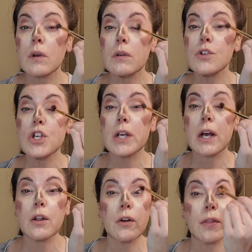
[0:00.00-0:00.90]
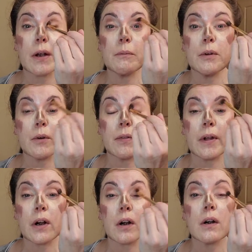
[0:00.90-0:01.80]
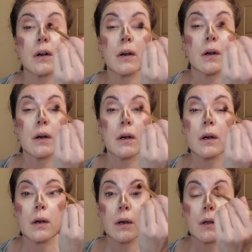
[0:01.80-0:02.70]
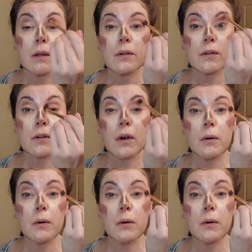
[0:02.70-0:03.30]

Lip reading: cheek color that I'm doing there. So